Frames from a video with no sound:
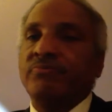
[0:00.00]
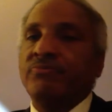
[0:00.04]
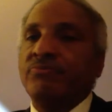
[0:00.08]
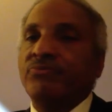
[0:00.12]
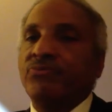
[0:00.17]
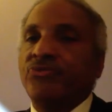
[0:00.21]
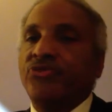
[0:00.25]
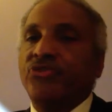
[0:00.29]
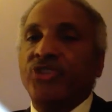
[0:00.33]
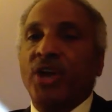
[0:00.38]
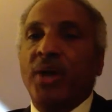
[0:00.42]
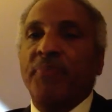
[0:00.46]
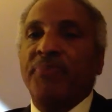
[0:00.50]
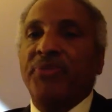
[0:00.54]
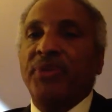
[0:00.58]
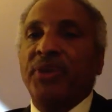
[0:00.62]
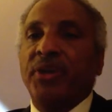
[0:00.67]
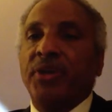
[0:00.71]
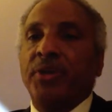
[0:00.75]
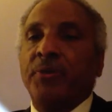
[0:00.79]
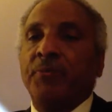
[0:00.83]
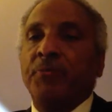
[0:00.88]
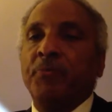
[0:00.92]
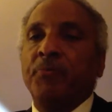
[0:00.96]

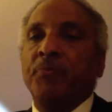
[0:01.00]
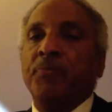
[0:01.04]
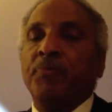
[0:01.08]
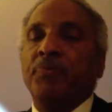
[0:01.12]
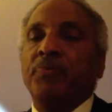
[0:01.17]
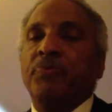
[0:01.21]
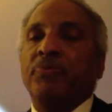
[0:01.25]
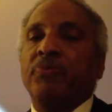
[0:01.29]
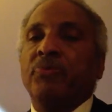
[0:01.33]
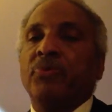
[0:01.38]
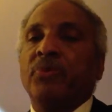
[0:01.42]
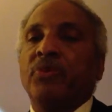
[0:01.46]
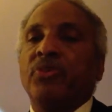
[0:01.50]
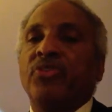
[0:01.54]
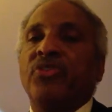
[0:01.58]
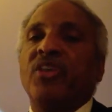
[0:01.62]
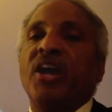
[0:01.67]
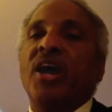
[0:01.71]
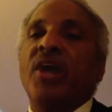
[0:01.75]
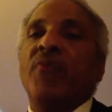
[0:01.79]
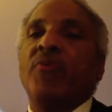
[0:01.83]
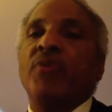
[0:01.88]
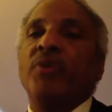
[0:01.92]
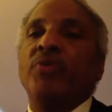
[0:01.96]
something
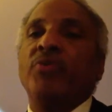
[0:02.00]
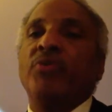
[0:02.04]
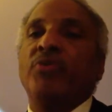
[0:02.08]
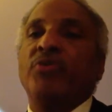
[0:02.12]
that we would